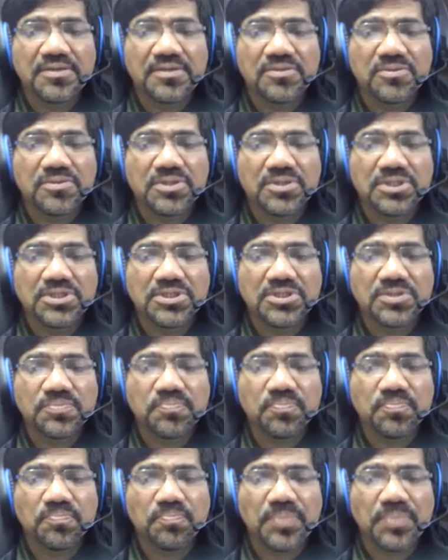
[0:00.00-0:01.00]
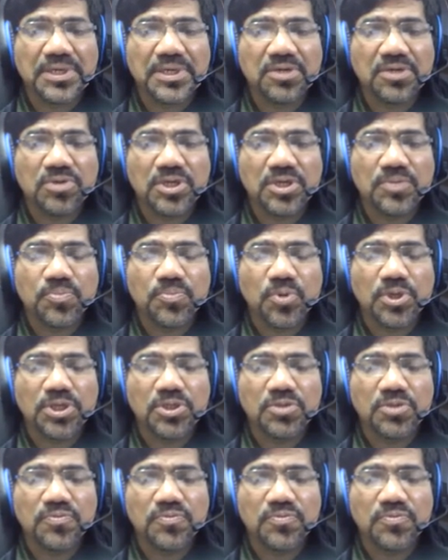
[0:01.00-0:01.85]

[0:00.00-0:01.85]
So this particular point,